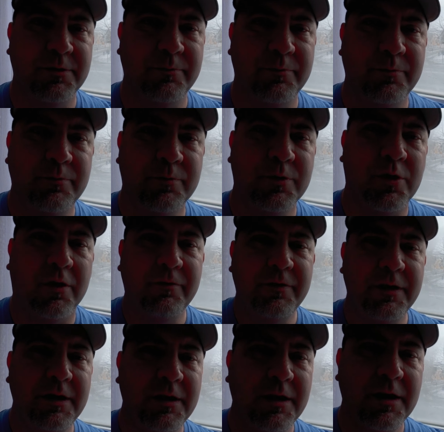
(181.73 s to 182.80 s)
some
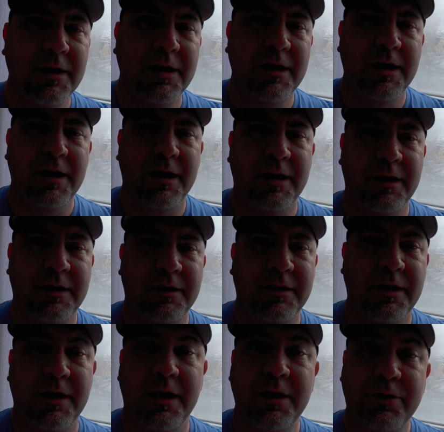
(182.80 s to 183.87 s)
coffee,
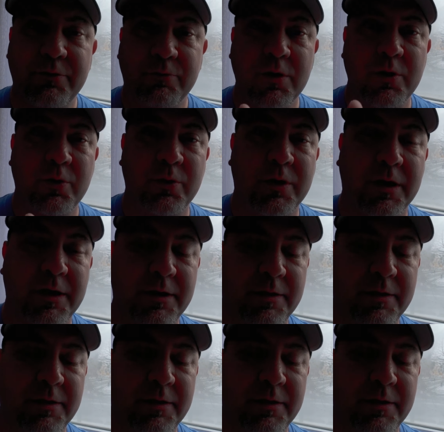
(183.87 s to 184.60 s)
and hit the road.